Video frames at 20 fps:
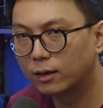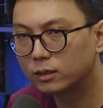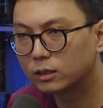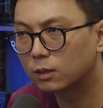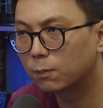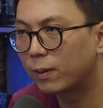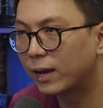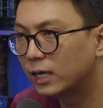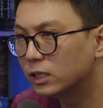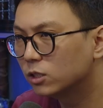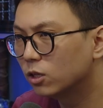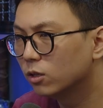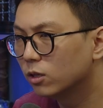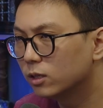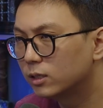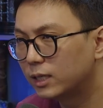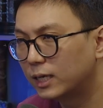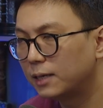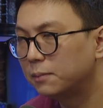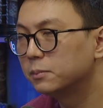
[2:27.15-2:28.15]
depends on the
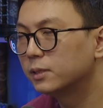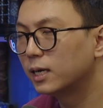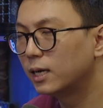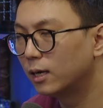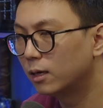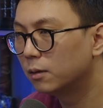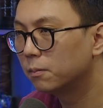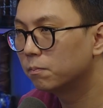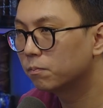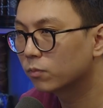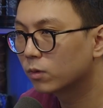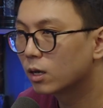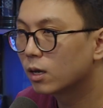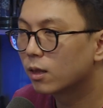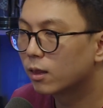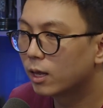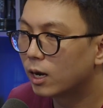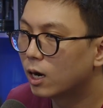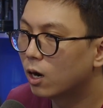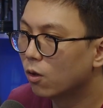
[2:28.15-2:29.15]
teams that are
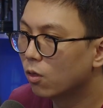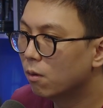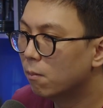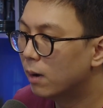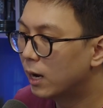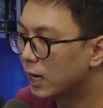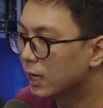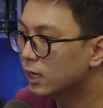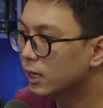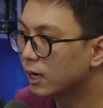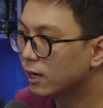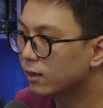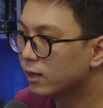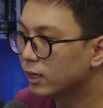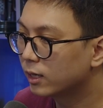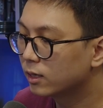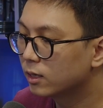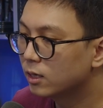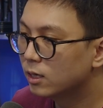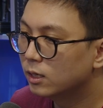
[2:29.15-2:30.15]
on the market. I
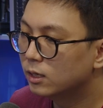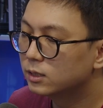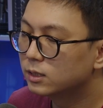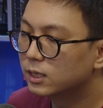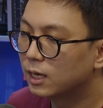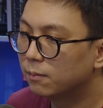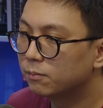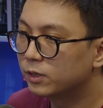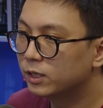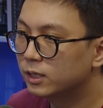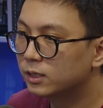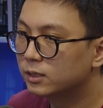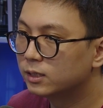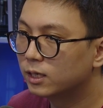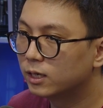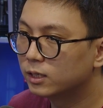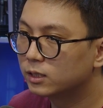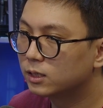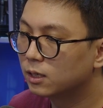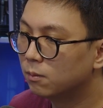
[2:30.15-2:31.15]
think some years
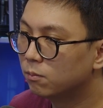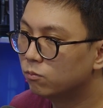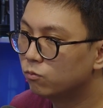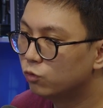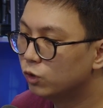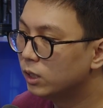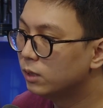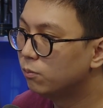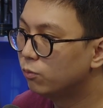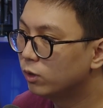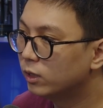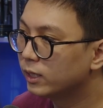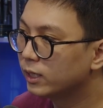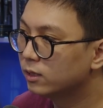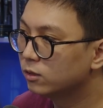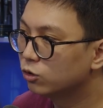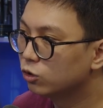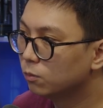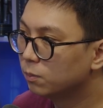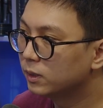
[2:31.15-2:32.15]
there are some really
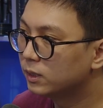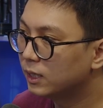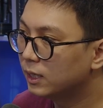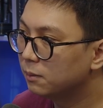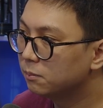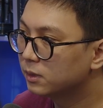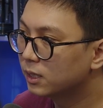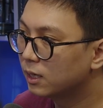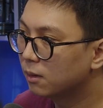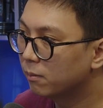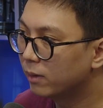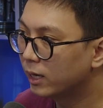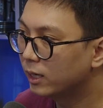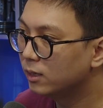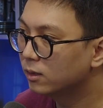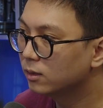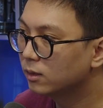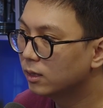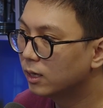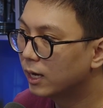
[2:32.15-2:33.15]
brilliant super teams that are made,
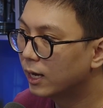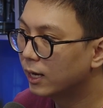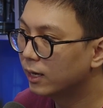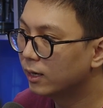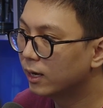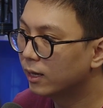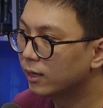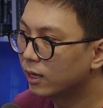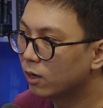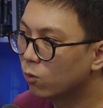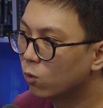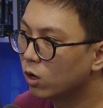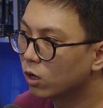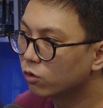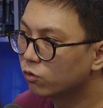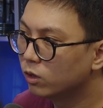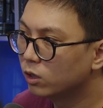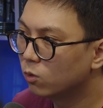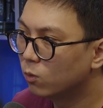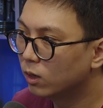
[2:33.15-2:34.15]
and they work
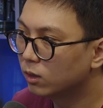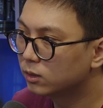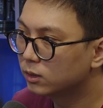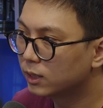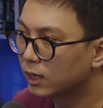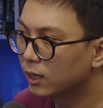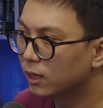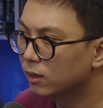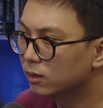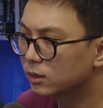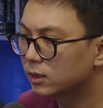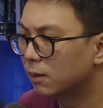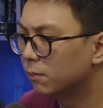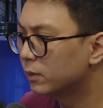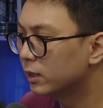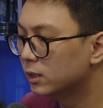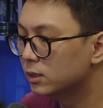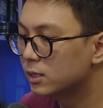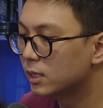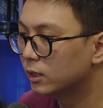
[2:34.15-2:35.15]
really well together. Some
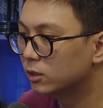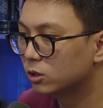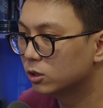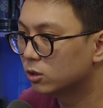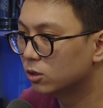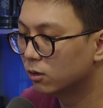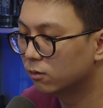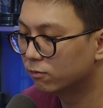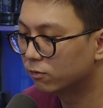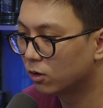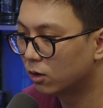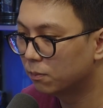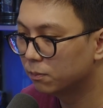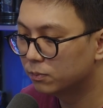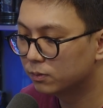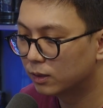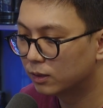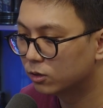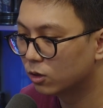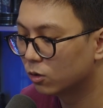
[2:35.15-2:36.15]
years they just don't flop,
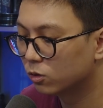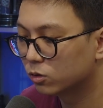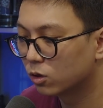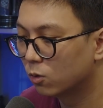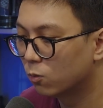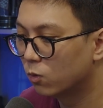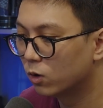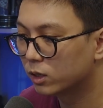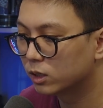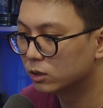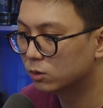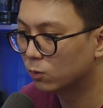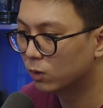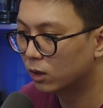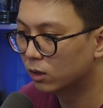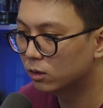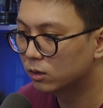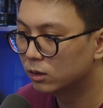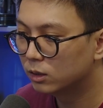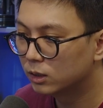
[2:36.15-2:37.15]
don't work as
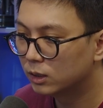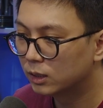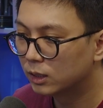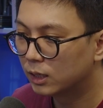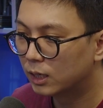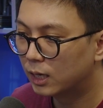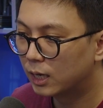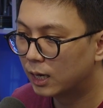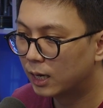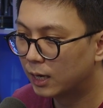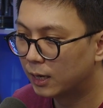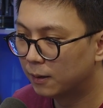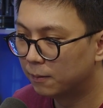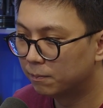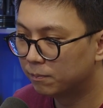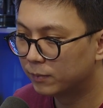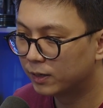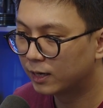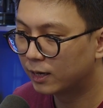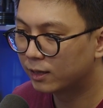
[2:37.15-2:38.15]
well.
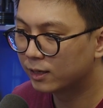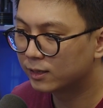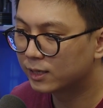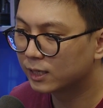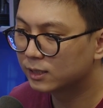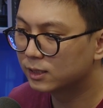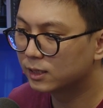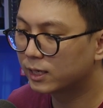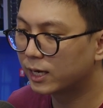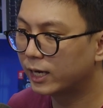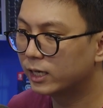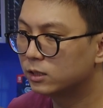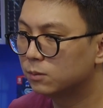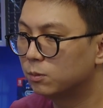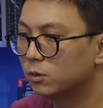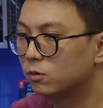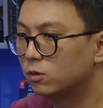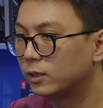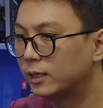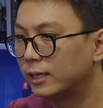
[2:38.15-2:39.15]
And I think that's the case
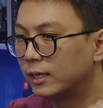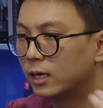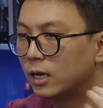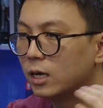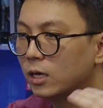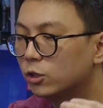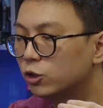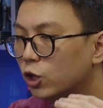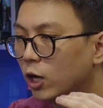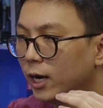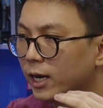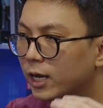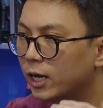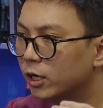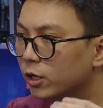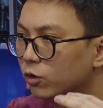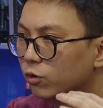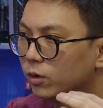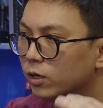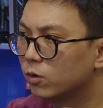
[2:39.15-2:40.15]
between China and
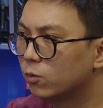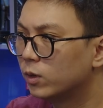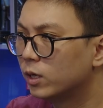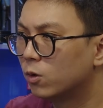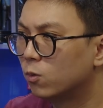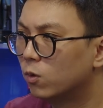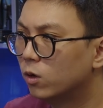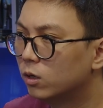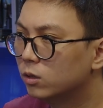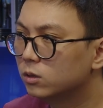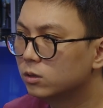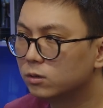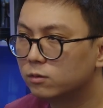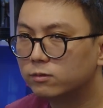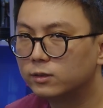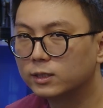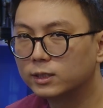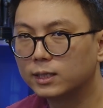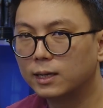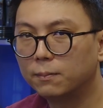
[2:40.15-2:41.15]
Korea winning worlds,
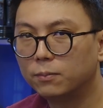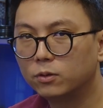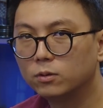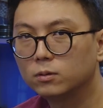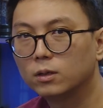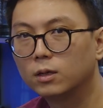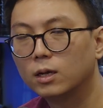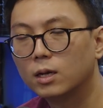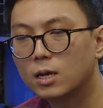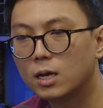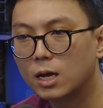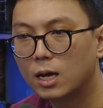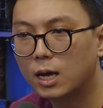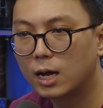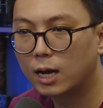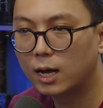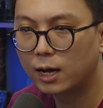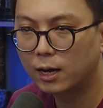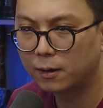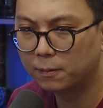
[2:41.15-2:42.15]
for example.
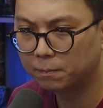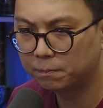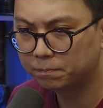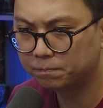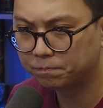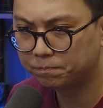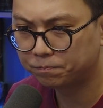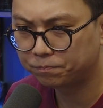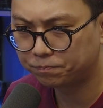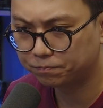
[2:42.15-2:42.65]
You